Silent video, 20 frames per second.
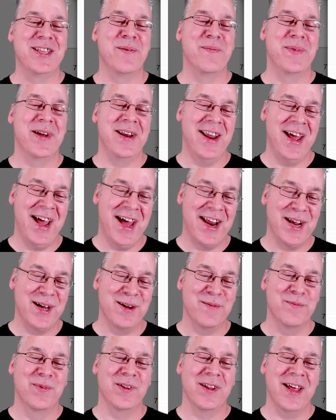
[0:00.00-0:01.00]
the
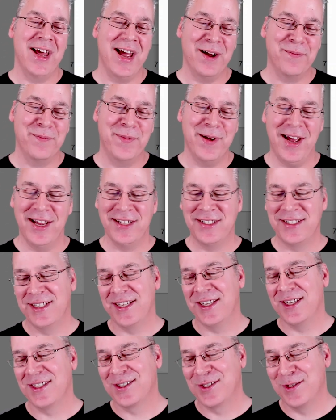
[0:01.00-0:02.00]
Banana Black
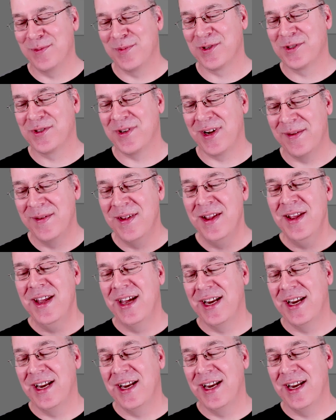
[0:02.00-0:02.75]
Pastel Super Stripe.